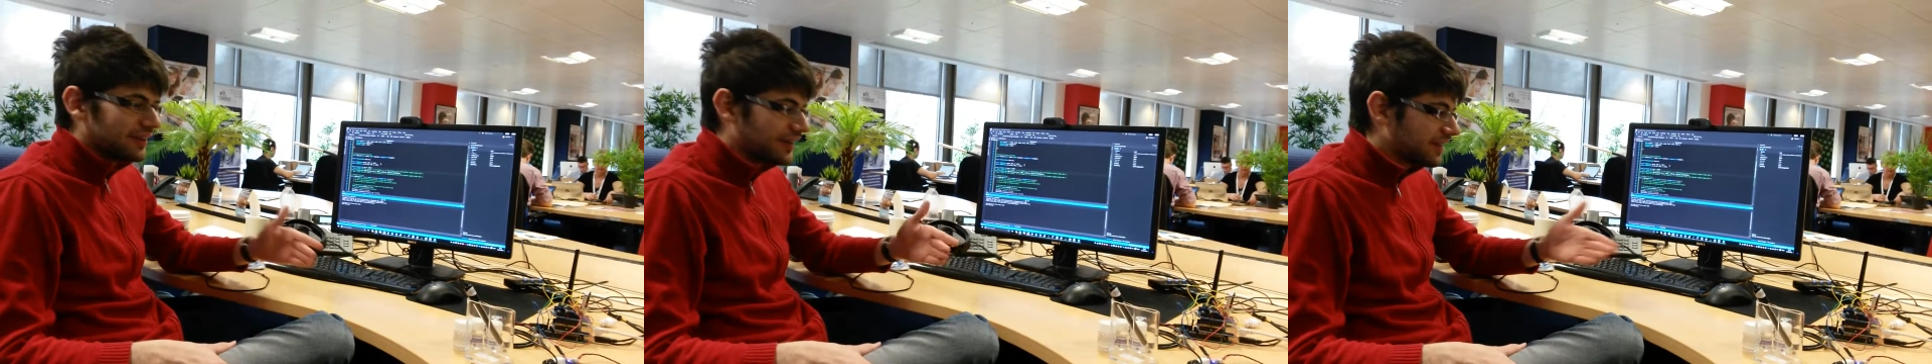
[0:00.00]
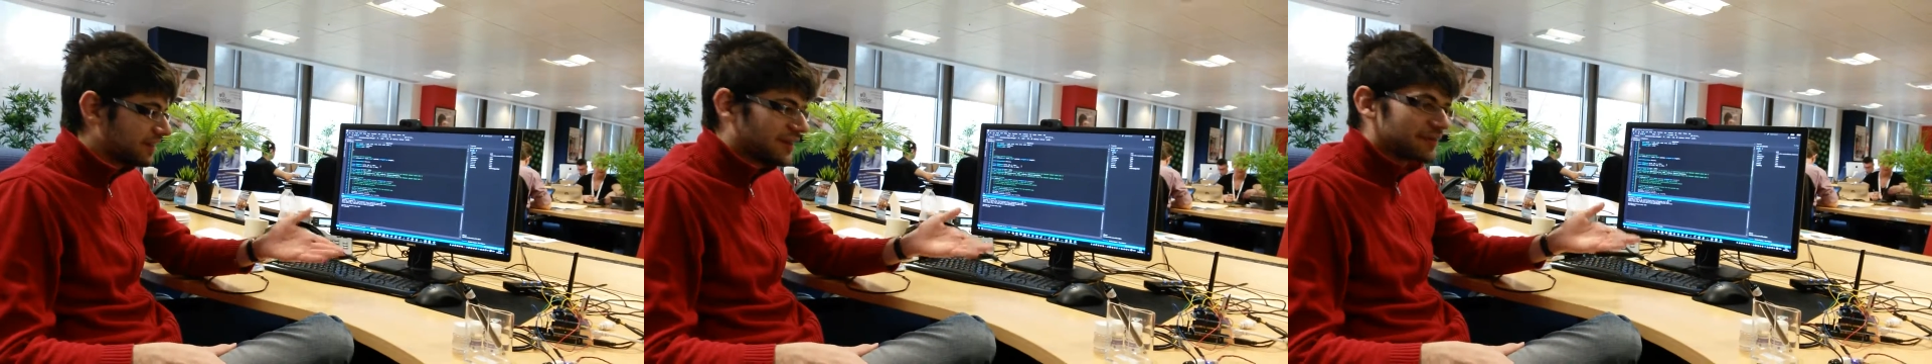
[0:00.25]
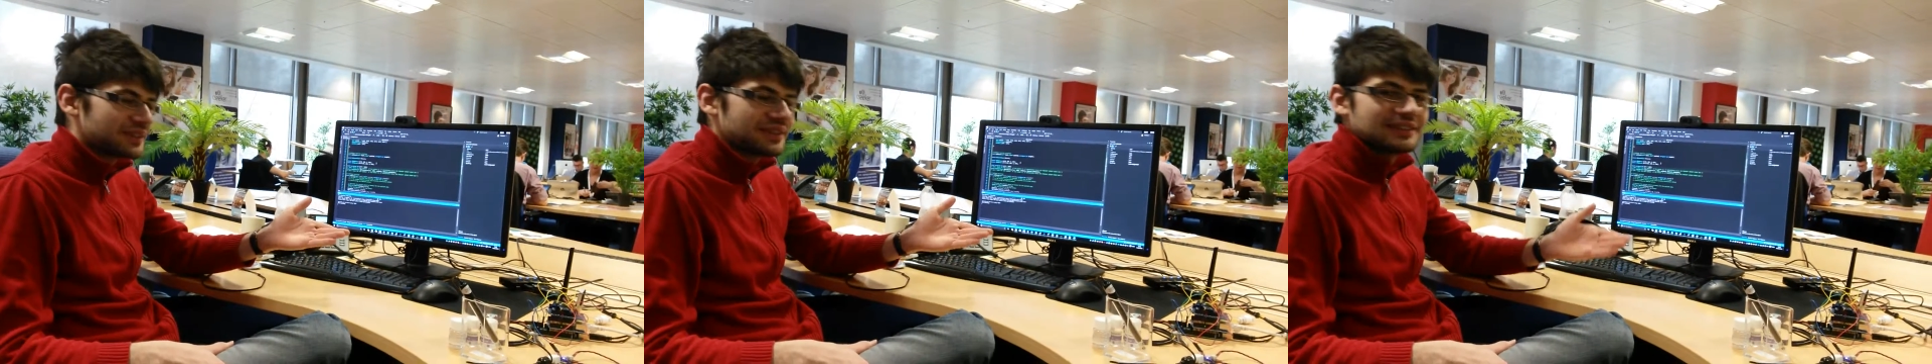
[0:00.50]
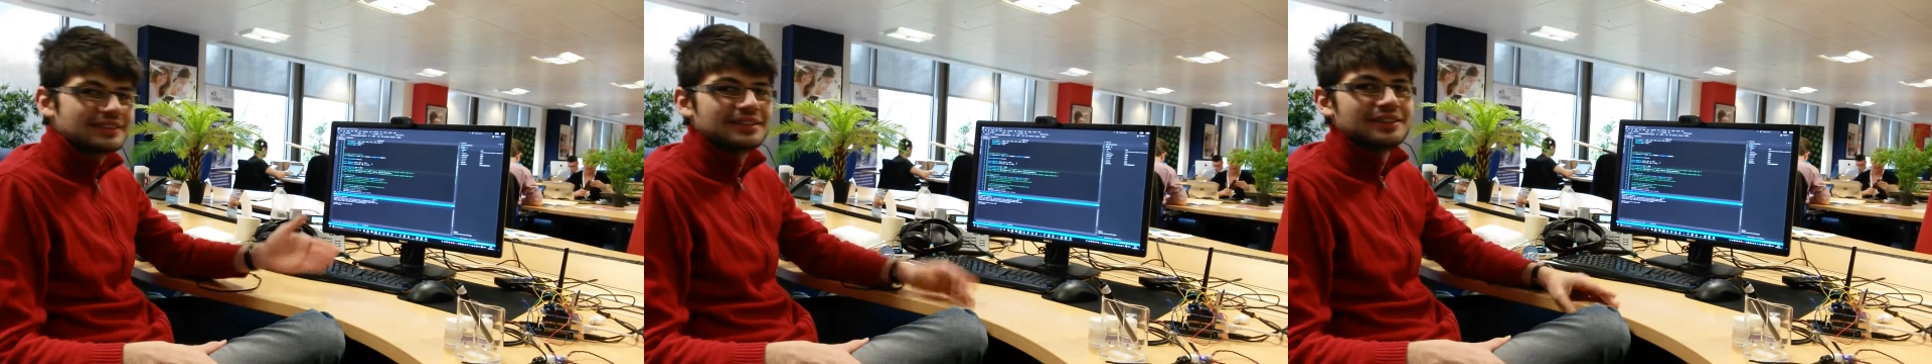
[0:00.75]
It never
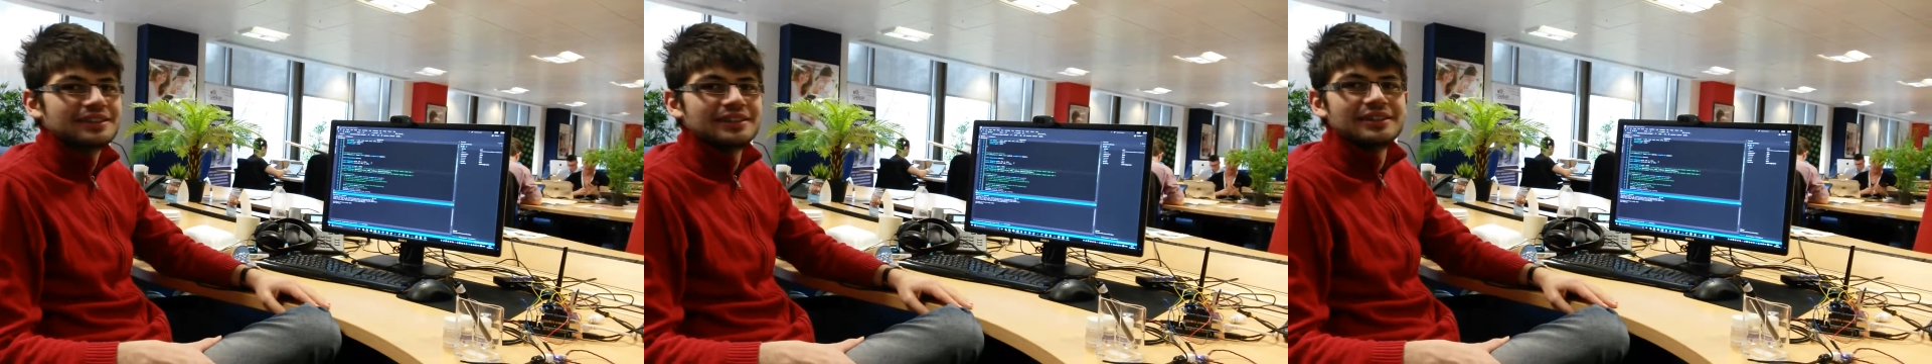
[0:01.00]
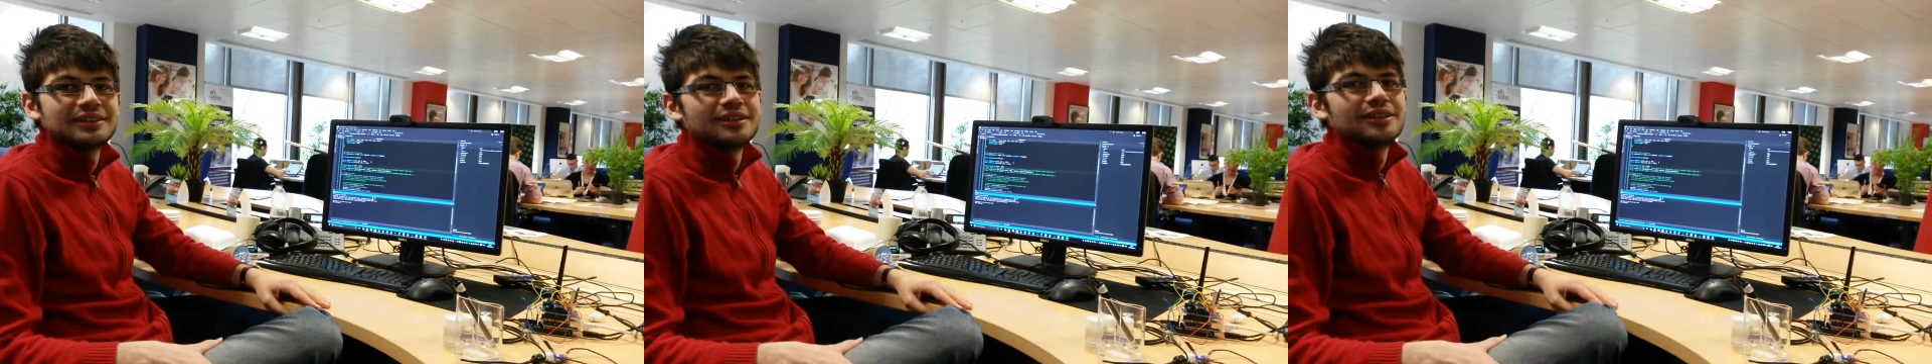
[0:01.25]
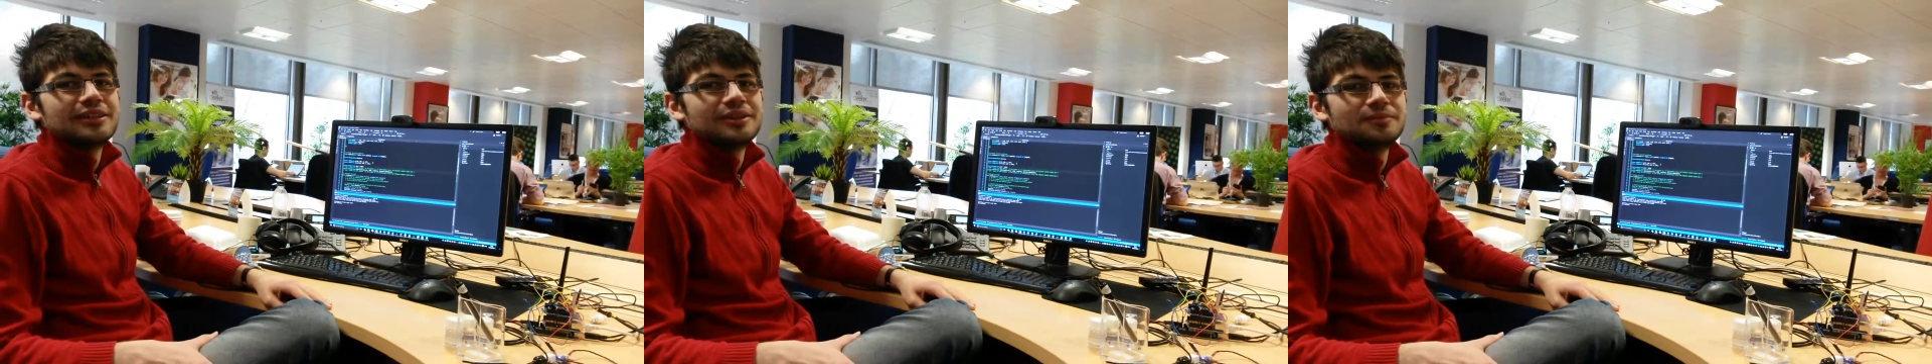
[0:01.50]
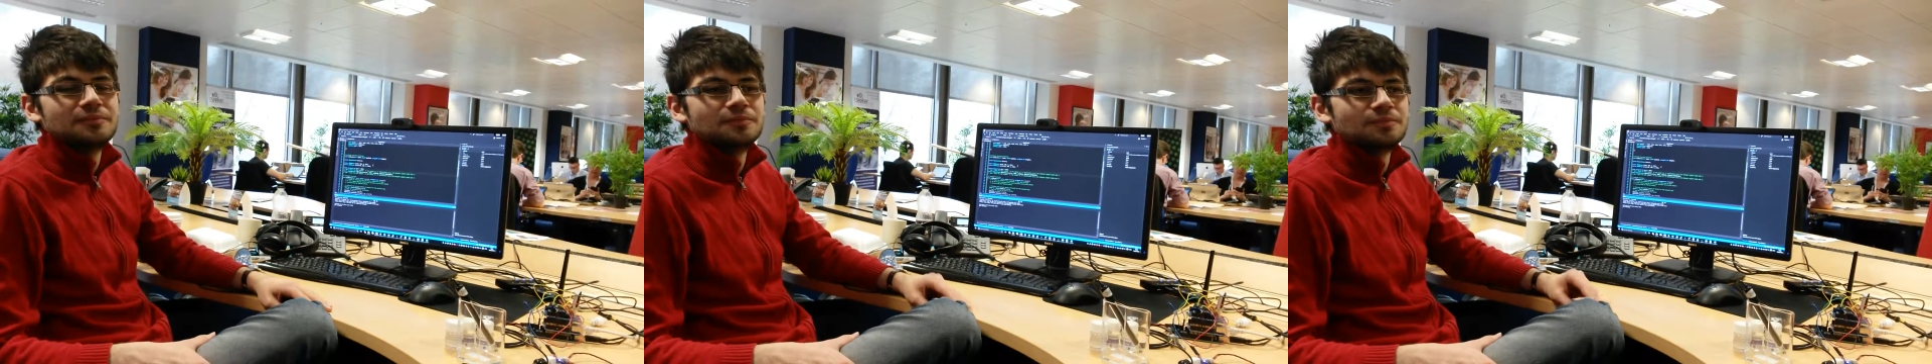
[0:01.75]
sends the...
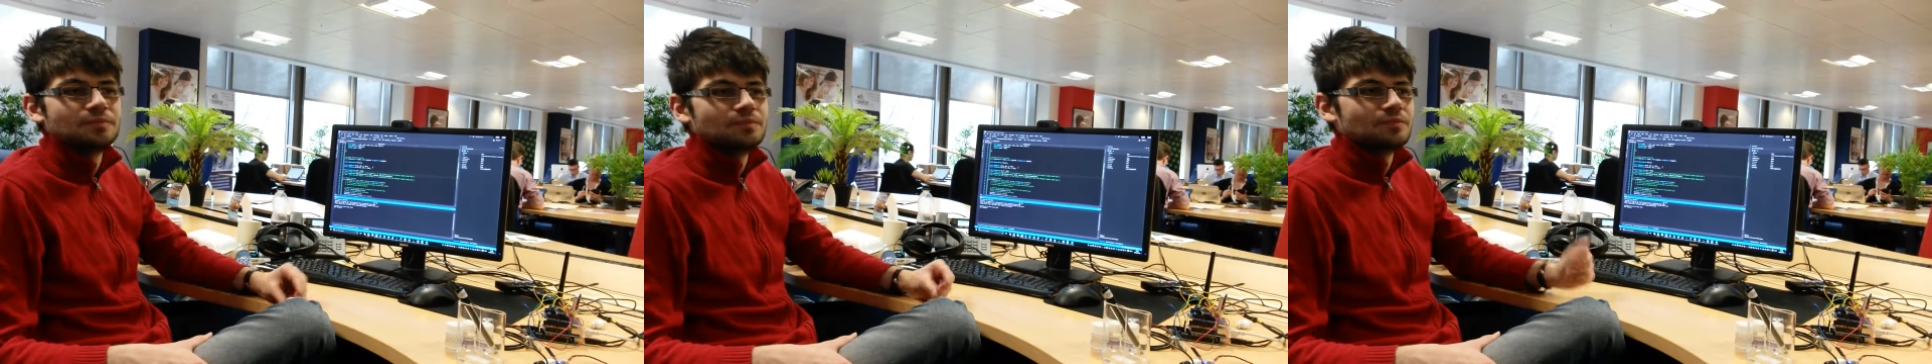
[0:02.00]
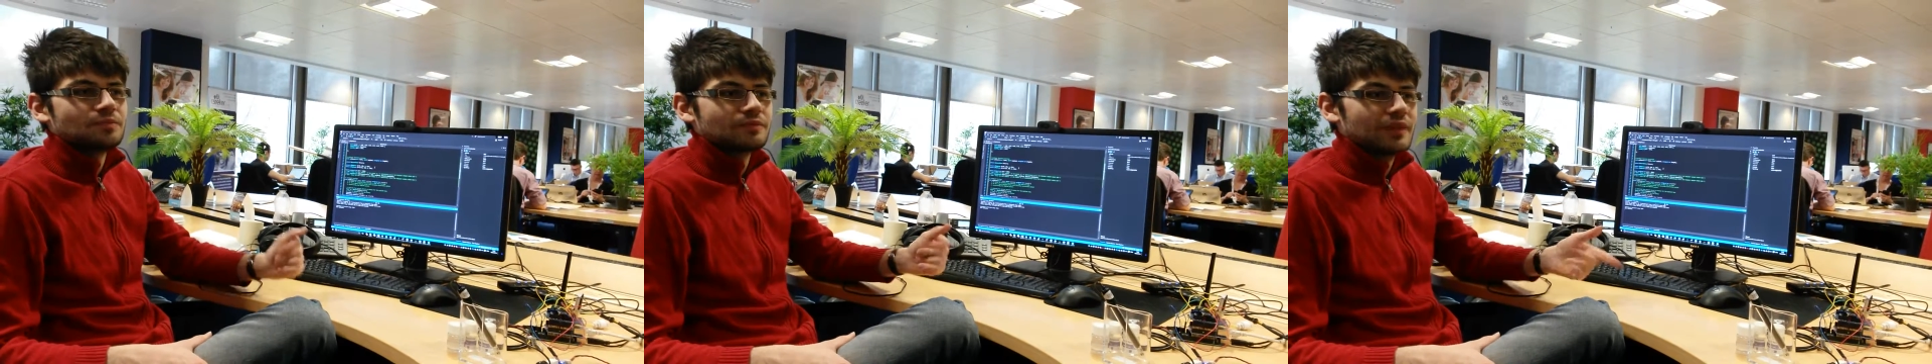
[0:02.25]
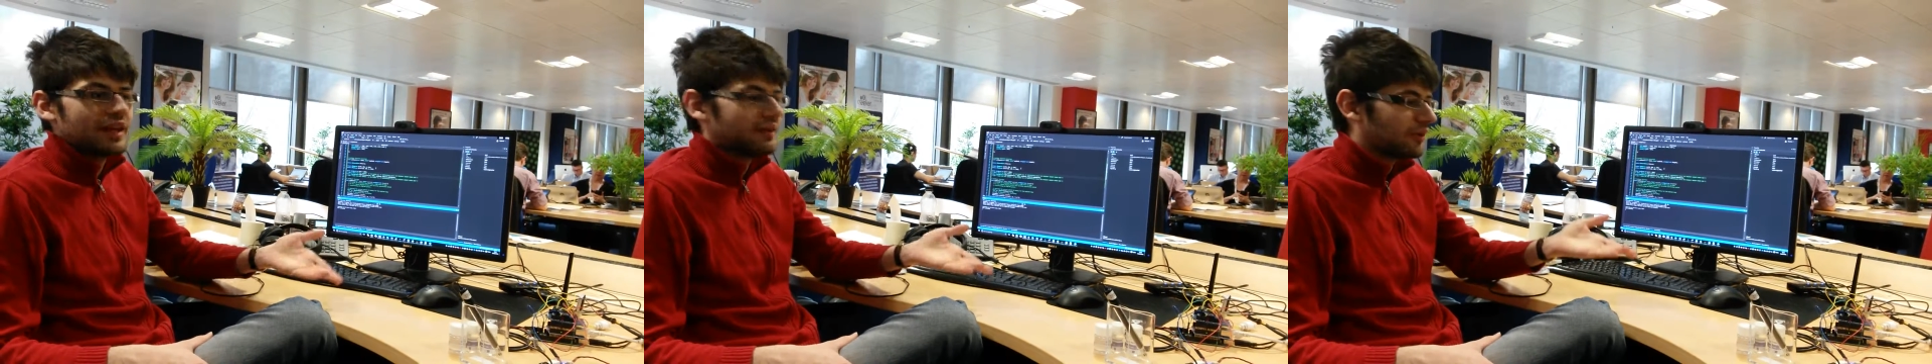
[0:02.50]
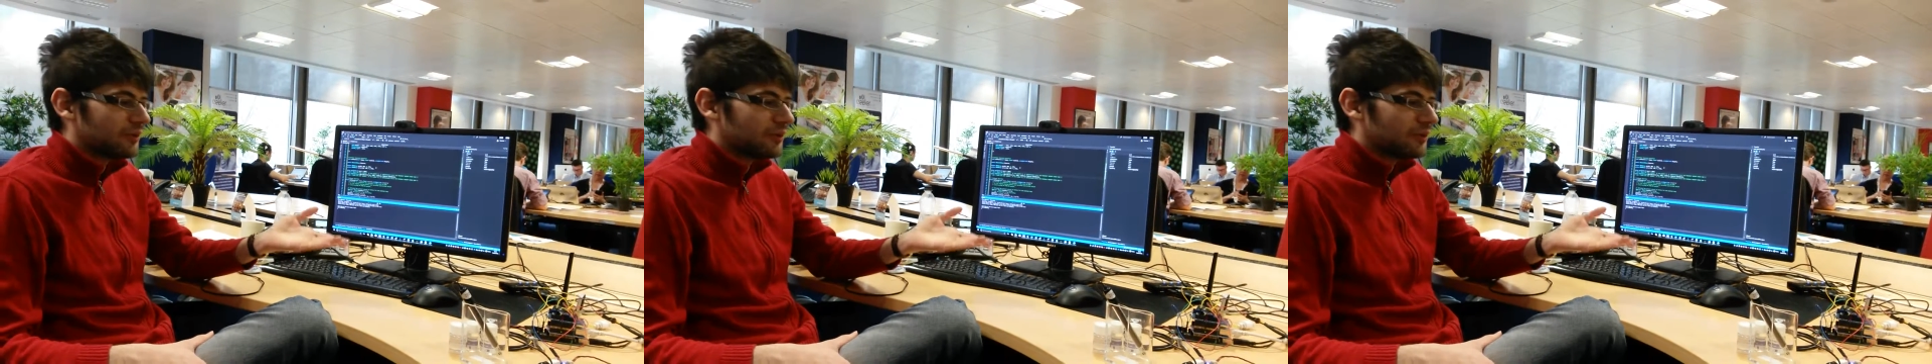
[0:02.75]
it